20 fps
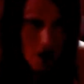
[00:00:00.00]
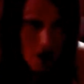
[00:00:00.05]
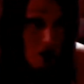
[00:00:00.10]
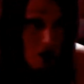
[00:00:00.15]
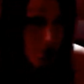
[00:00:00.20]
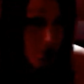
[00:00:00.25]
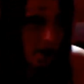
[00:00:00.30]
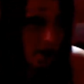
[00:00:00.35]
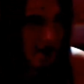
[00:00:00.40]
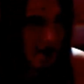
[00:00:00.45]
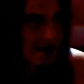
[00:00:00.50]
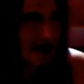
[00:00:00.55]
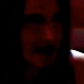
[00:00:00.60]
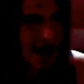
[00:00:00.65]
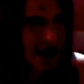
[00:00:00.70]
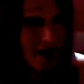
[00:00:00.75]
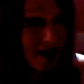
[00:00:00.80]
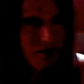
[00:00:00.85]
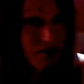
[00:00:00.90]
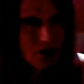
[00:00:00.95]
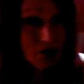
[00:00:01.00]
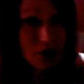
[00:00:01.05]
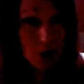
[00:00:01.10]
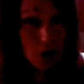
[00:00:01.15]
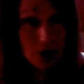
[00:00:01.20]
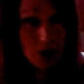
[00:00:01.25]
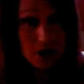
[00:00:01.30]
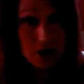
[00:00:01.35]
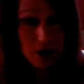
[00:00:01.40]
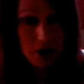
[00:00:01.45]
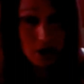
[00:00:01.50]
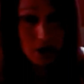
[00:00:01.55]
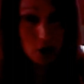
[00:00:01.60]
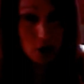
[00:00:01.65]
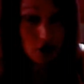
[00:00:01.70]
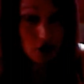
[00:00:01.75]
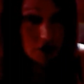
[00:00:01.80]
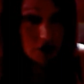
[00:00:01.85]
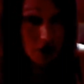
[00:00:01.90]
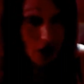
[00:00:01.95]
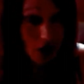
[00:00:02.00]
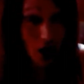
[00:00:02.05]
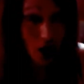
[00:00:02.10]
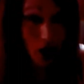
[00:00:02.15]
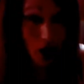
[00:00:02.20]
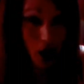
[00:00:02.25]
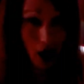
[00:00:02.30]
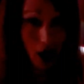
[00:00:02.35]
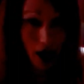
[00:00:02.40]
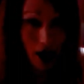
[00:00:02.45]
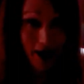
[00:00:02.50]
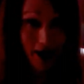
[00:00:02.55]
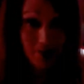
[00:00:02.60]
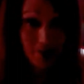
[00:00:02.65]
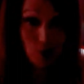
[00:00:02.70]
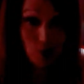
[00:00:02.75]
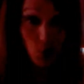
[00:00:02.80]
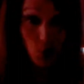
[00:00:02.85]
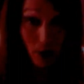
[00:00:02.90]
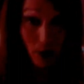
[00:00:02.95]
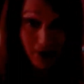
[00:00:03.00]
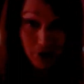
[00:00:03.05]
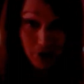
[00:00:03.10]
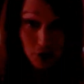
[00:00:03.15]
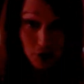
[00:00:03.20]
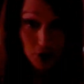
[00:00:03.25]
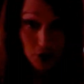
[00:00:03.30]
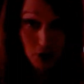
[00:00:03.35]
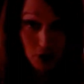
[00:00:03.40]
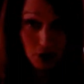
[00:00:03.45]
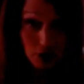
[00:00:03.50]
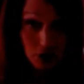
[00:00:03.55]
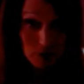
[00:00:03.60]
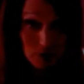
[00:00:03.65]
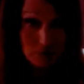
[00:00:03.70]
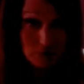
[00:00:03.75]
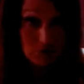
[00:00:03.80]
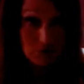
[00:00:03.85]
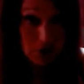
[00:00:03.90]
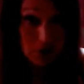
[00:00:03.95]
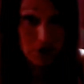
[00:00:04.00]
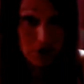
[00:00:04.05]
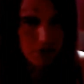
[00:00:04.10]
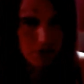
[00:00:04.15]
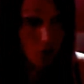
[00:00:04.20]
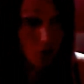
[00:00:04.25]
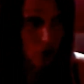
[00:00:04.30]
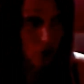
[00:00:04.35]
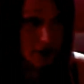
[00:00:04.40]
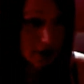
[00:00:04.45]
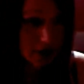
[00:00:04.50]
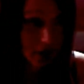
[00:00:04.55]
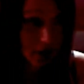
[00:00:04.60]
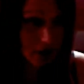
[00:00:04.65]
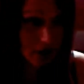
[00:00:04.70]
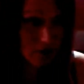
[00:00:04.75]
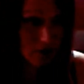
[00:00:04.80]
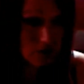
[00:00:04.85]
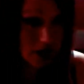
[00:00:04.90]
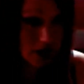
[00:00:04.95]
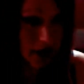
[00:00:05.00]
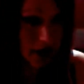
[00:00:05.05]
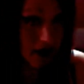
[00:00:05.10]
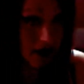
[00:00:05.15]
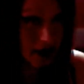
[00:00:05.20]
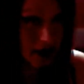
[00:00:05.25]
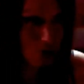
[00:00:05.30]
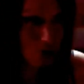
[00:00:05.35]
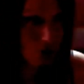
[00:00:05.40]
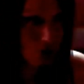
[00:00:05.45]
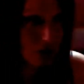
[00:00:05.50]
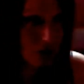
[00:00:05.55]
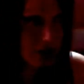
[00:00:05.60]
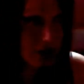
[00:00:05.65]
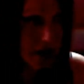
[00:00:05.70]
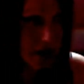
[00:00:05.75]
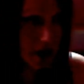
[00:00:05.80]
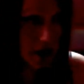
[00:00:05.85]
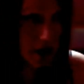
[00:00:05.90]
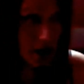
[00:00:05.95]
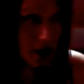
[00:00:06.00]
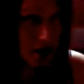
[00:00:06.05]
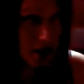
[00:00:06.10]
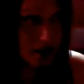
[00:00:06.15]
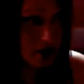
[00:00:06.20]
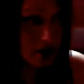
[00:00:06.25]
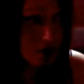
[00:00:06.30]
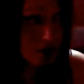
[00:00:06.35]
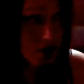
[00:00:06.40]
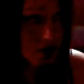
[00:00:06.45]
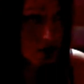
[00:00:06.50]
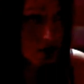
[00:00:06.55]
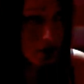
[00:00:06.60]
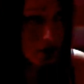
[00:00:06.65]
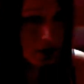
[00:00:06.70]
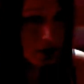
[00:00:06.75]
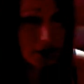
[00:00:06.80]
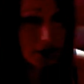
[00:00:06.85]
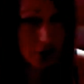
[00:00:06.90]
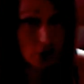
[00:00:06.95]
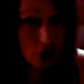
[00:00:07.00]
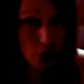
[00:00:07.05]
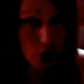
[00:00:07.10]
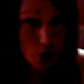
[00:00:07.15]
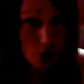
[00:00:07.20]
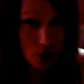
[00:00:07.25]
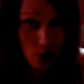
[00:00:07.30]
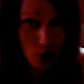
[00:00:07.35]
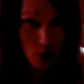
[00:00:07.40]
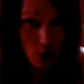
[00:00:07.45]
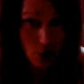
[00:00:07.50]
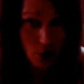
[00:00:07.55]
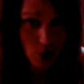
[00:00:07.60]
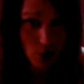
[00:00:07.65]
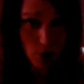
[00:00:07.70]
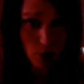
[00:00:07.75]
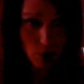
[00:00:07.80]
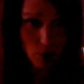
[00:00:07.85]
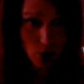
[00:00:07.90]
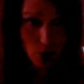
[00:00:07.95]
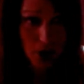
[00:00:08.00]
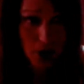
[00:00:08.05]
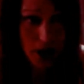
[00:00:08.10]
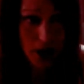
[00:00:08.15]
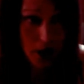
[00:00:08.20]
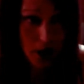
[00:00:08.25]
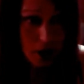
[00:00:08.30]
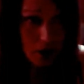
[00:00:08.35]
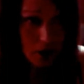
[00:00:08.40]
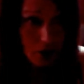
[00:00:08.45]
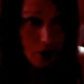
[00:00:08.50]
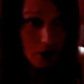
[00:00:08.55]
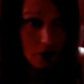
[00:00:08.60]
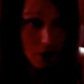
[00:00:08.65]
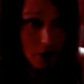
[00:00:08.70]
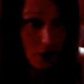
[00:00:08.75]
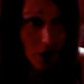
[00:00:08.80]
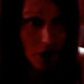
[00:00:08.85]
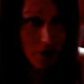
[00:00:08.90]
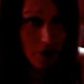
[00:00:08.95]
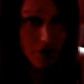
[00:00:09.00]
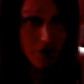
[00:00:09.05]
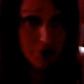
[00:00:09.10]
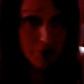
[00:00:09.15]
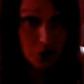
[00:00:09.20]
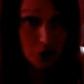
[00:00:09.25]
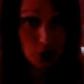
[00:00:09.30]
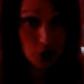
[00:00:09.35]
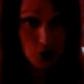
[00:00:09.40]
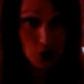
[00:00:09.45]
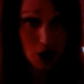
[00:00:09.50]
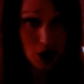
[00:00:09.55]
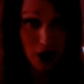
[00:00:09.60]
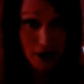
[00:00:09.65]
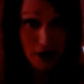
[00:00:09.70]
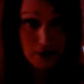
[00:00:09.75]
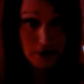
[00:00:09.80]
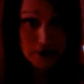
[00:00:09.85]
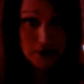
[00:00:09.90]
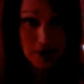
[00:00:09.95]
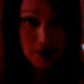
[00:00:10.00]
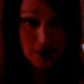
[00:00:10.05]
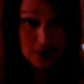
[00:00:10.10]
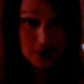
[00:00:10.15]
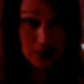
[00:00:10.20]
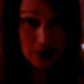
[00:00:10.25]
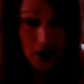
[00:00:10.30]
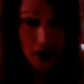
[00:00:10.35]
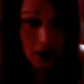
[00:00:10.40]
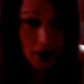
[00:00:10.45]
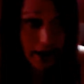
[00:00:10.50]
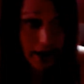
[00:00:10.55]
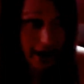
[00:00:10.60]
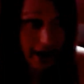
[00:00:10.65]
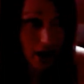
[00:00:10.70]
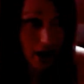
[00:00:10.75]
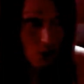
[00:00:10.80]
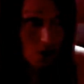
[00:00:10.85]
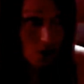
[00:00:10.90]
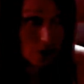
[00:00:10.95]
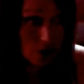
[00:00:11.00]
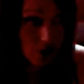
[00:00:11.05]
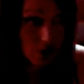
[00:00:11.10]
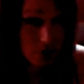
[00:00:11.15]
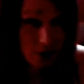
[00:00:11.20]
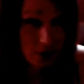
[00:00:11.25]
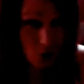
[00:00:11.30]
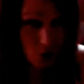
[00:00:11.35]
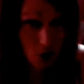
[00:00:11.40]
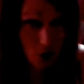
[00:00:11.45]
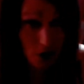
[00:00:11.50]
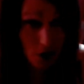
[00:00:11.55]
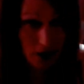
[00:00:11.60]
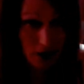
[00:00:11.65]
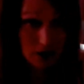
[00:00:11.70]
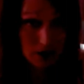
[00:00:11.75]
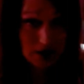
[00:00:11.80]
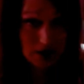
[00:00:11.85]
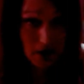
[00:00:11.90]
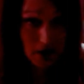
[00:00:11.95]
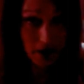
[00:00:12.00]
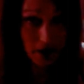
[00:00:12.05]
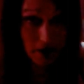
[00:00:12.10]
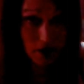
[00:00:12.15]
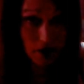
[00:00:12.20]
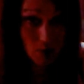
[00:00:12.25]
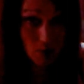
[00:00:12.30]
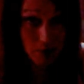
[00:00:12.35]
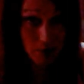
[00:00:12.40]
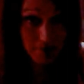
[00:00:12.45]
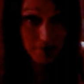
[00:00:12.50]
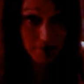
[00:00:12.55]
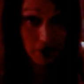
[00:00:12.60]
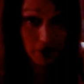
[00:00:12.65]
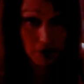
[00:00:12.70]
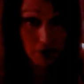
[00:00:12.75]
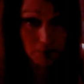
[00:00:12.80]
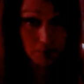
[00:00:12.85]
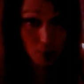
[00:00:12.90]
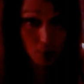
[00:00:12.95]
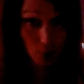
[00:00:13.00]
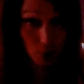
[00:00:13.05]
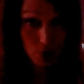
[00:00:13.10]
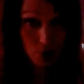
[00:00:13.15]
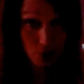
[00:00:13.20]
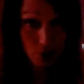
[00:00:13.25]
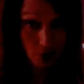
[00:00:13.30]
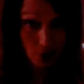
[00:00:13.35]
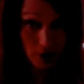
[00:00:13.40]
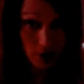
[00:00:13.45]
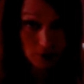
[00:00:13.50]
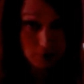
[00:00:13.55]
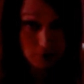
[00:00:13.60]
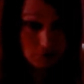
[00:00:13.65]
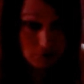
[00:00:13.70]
Because I have literally looked at the weather in the morning times, and it will say it's clear or a few clouds outside, and I will literally walk outside and it will be fucking pouring rain.